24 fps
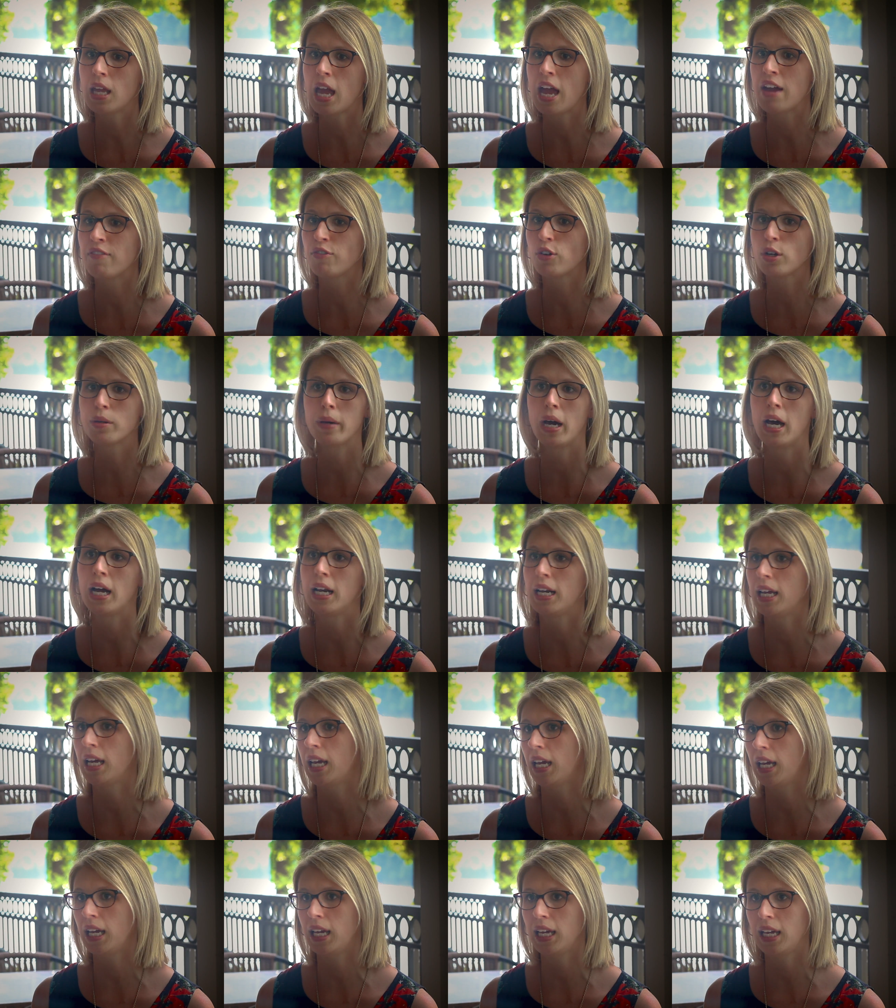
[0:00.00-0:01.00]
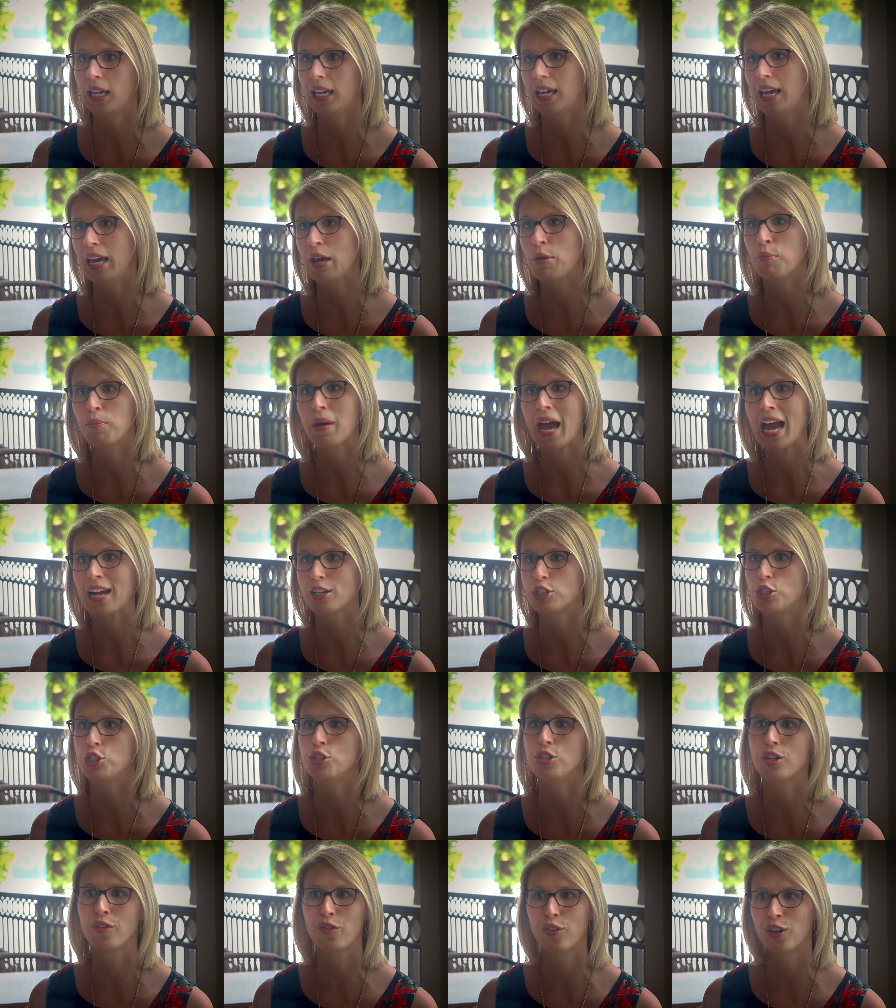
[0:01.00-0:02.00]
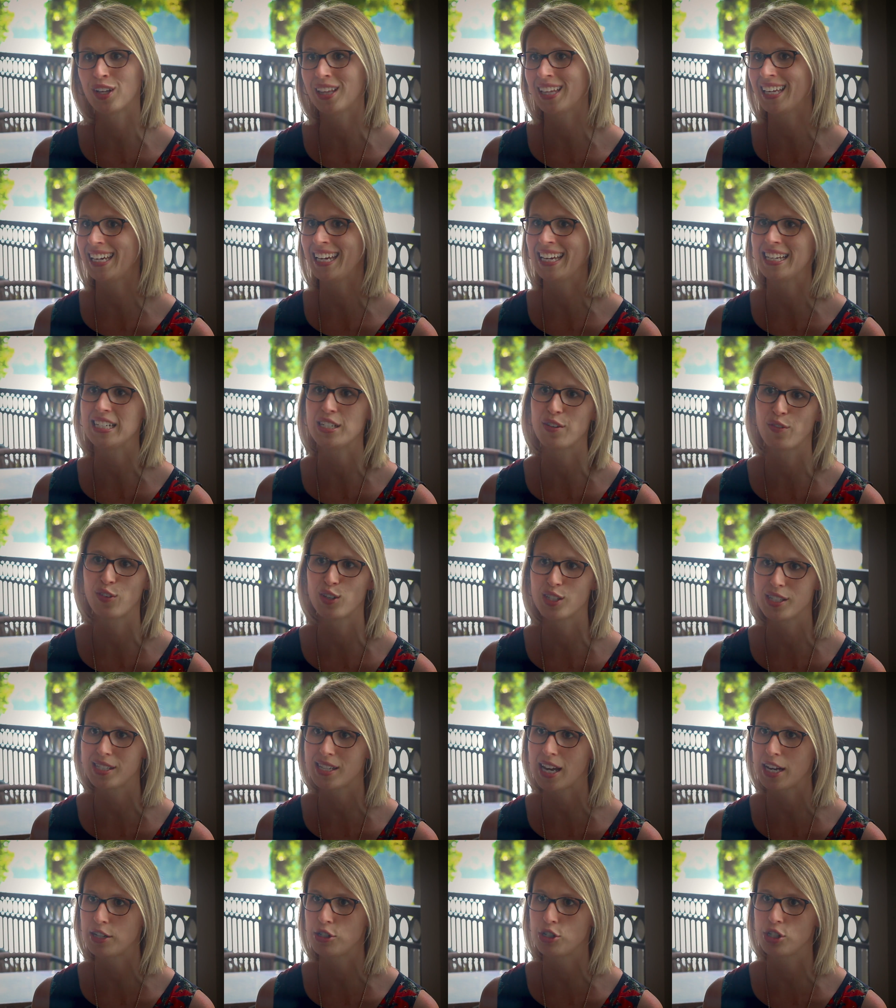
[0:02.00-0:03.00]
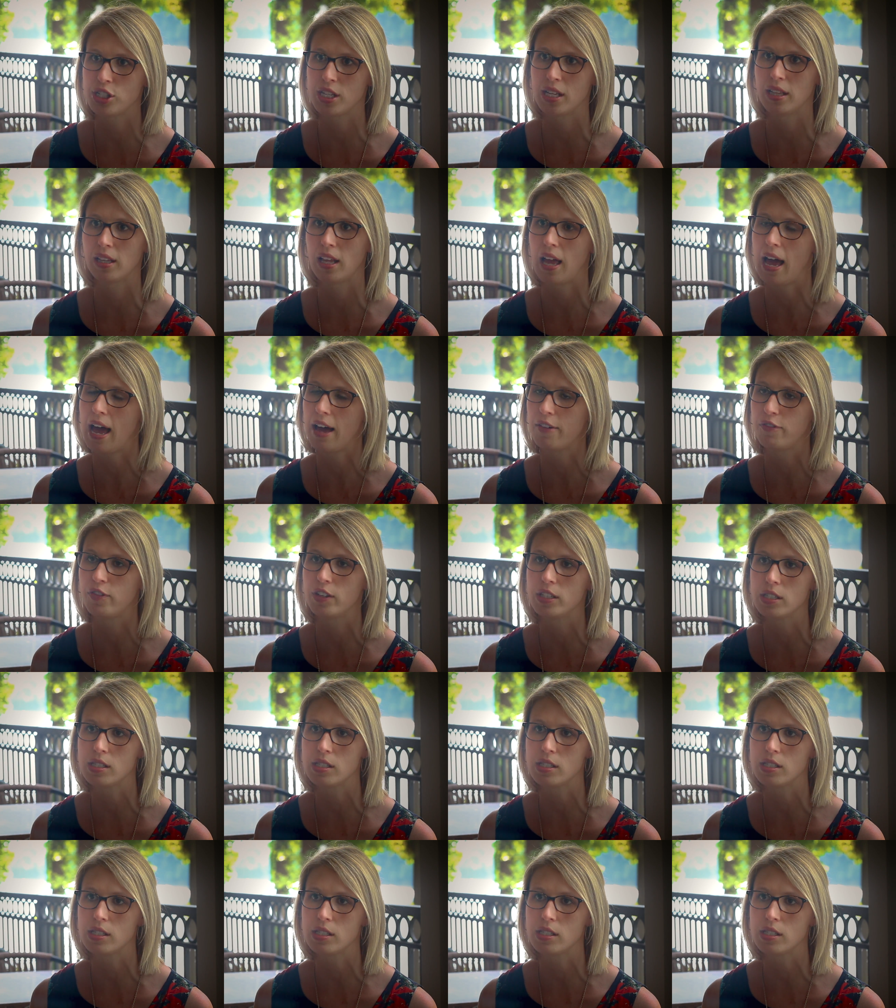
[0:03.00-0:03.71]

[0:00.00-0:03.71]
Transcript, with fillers: everybody impacts you differently at different stages in life.